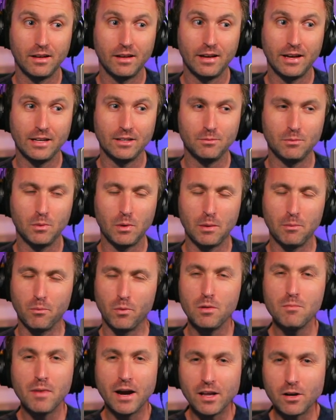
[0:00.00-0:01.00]
And
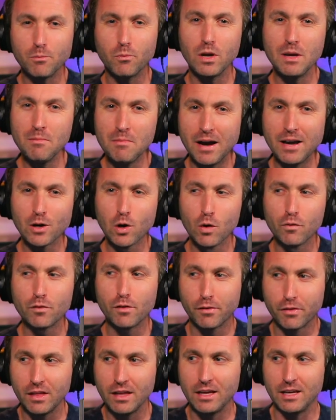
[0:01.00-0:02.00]
we might
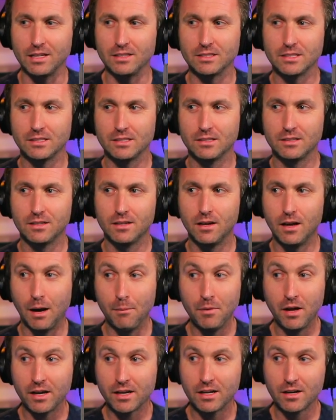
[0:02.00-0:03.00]
overthink it.
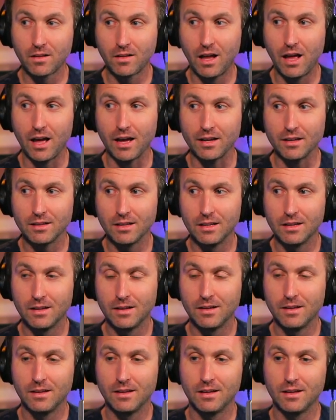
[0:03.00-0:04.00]
I'm not going to
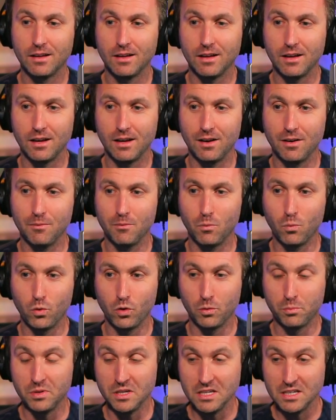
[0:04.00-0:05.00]
lie.
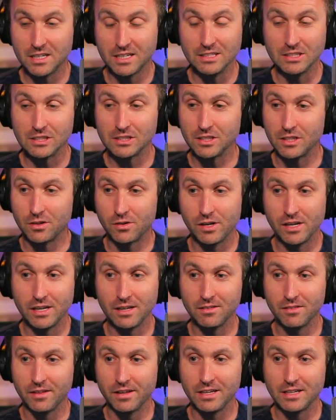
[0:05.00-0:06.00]
We'll be
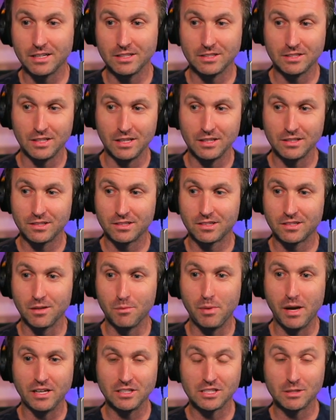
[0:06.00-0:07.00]
considering, like, is this the
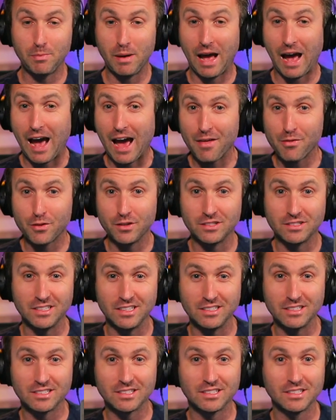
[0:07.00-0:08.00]
best path? Is
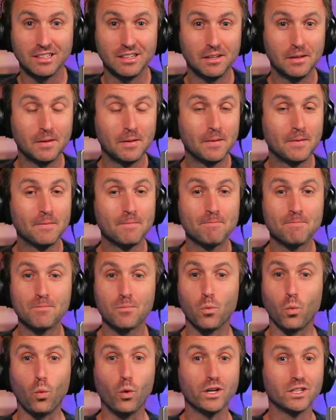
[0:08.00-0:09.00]
this,
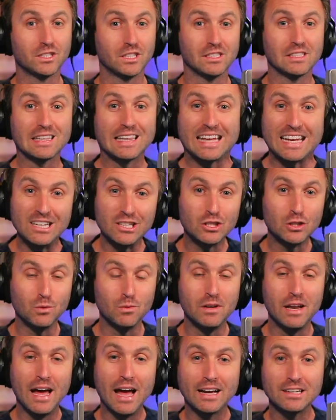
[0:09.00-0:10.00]
what does this lead to
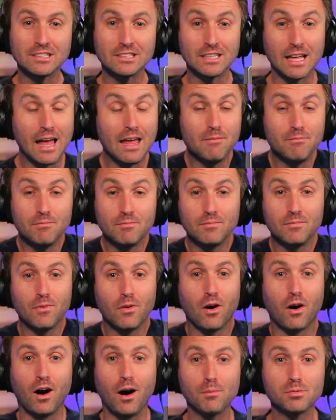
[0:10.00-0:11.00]
next? And
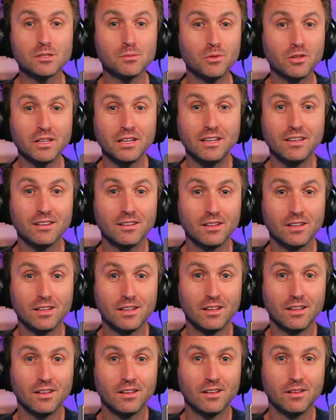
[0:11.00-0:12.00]
optimally,
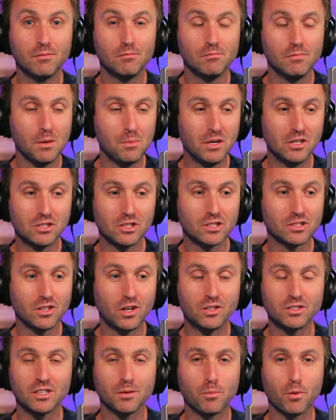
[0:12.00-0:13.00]
maybe he just
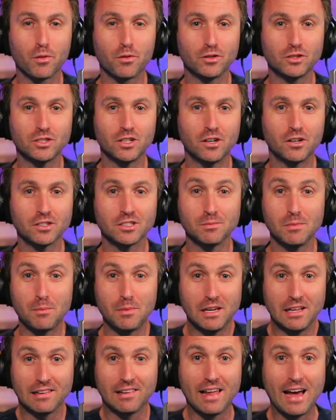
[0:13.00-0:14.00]
starts up with the Sharks.
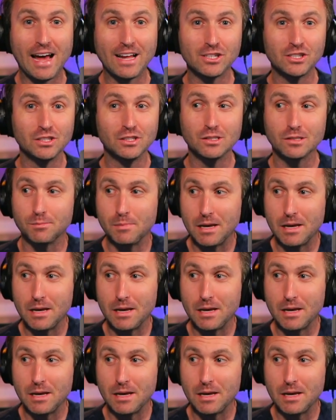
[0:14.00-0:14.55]
Maybe he latches.